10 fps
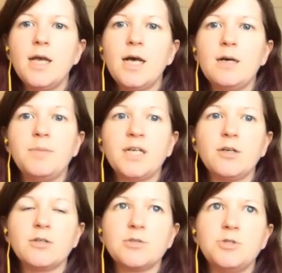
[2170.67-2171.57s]
but I
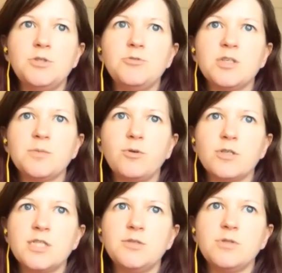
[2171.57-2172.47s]
also do
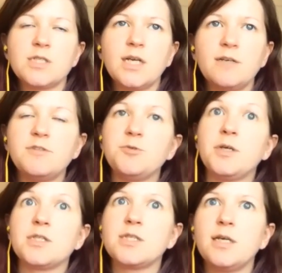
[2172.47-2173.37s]
support students kind of
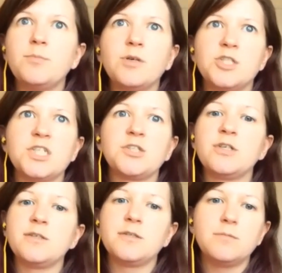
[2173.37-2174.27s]
doing a side project
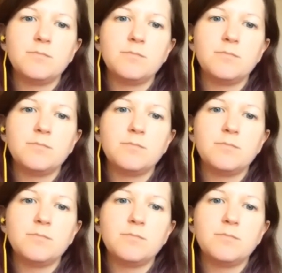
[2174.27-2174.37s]
on a